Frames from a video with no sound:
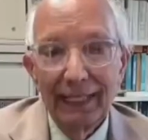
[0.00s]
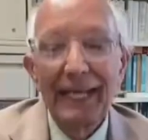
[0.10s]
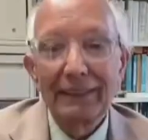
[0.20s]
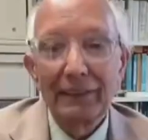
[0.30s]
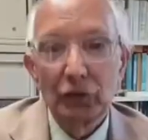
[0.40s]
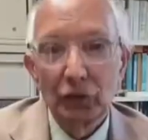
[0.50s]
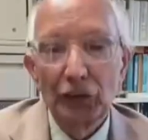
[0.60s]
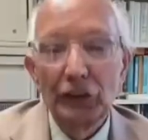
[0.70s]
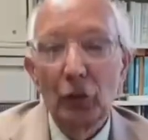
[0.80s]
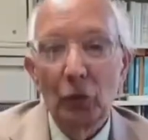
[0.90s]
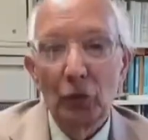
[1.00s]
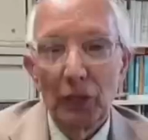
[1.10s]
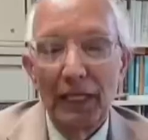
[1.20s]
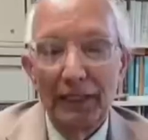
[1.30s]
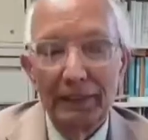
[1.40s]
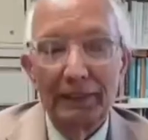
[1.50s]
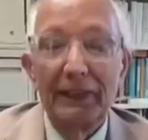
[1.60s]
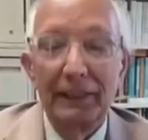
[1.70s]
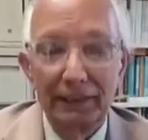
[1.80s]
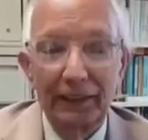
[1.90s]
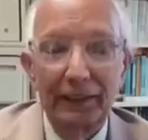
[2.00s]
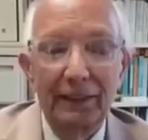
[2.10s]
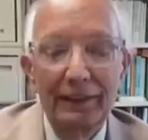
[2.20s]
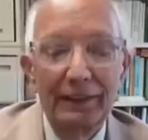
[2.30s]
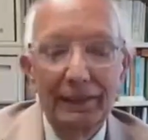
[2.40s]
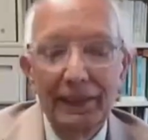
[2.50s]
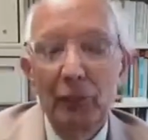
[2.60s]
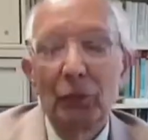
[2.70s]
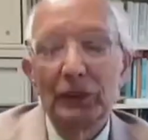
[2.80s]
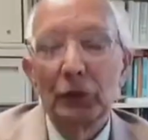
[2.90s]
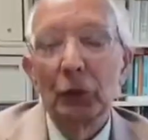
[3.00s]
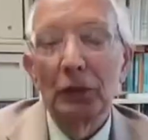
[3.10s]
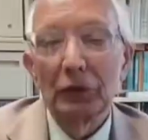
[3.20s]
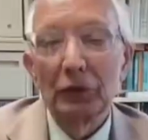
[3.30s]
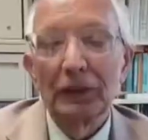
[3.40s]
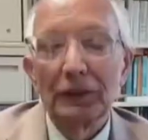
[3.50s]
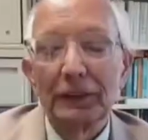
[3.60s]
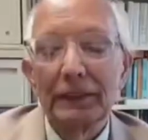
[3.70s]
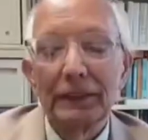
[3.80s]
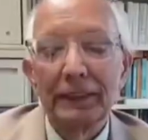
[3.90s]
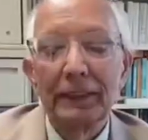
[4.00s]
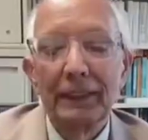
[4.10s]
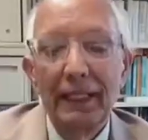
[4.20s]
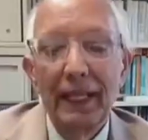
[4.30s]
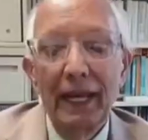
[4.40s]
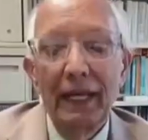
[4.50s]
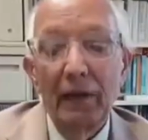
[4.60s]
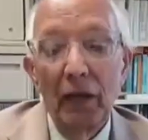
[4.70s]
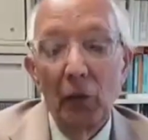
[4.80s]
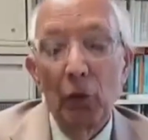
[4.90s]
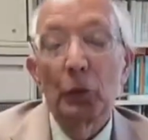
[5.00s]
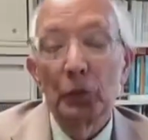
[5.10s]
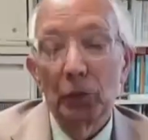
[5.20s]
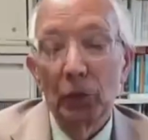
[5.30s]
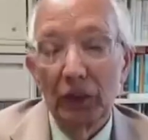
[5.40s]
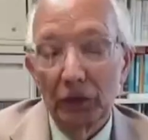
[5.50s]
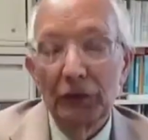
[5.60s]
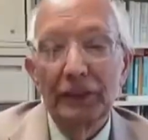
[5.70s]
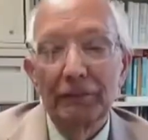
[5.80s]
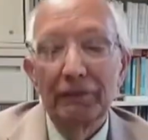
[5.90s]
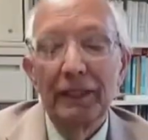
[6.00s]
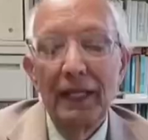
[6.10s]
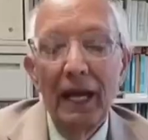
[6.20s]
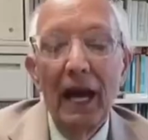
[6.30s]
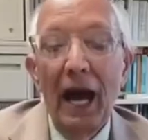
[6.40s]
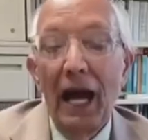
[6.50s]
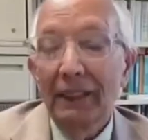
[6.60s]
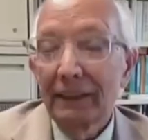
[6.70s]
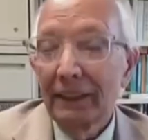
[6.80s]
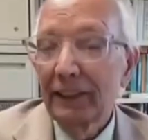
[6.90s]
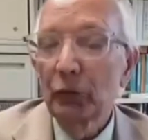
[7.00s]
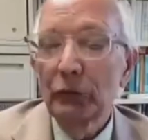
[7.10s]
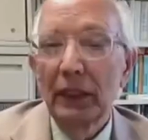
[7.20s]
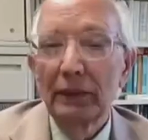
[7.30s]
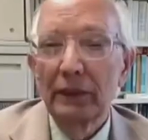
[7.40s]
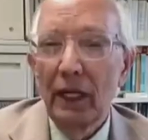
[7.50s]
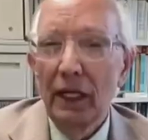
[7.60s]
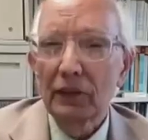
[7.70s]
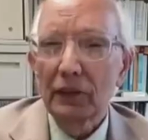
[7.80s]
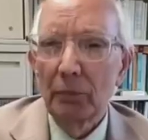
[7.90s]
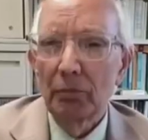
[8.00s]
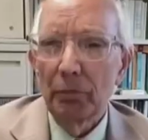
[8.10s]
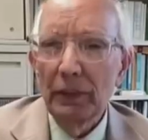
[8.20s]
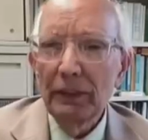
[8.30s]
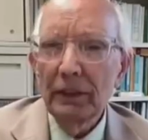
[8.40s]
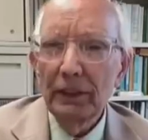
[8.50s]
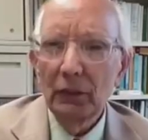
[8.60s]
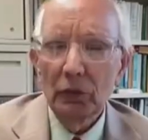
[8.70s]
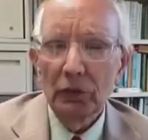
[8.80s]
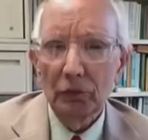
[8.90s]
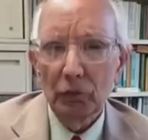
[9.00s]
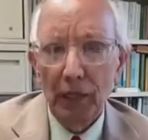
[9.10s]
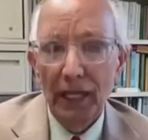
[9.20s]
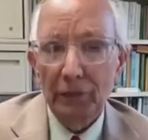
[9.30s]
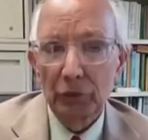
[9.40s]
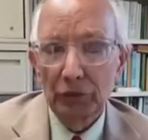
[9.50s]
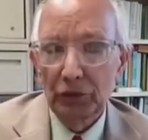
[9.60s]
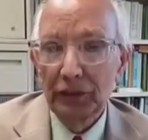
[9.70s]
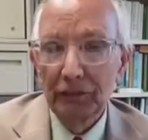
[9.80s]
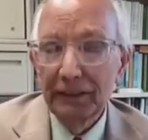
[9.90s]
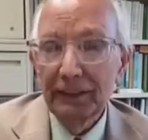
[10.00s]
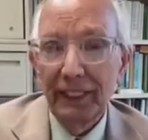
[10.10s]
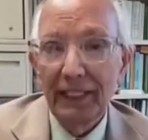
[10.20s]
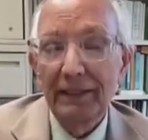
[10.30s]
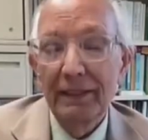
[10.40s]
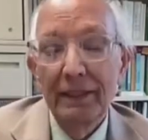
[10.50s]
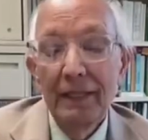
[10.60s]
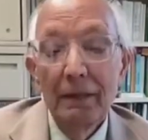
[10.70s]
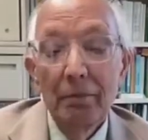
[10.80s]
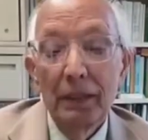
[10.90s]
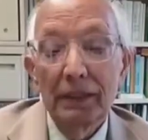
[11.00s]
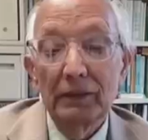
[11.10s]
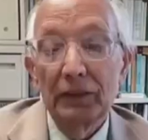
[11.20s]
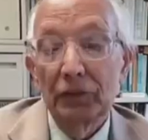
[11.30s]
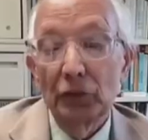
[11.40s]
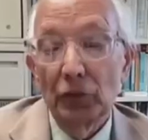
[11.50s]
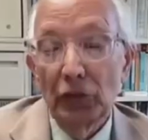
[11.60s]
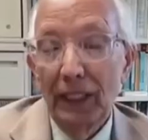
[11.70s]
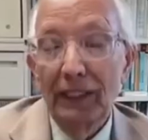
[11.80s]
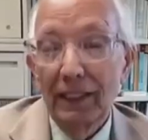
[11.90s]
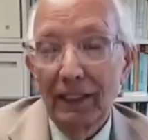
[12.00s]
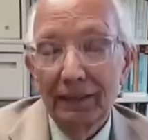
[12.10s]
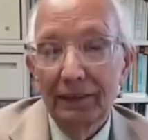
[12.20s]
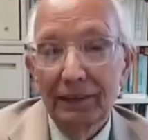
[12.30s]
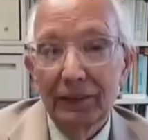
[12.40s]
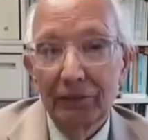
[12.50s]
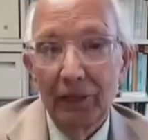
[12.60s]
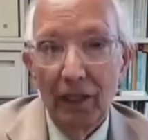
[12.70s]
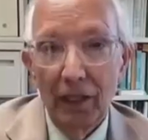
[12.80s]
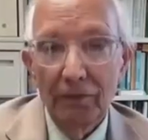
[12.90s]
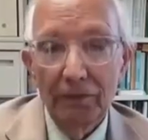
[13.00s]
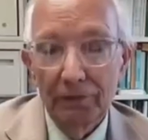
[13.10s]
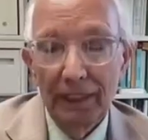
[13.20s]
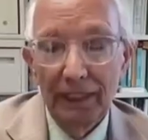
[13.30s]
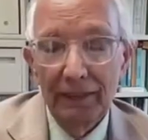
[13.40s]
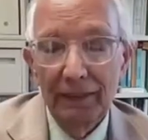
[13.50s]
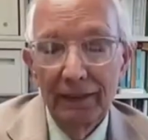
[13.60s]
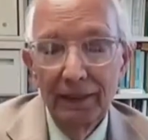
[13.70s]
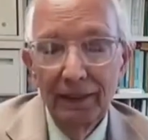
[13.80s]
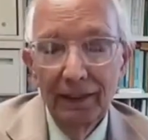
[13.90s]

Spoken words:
net zero land degradation. That's what UNCCD had hoped to achieve. I think we are not completely on track to achieving that, but if China has achieved half of that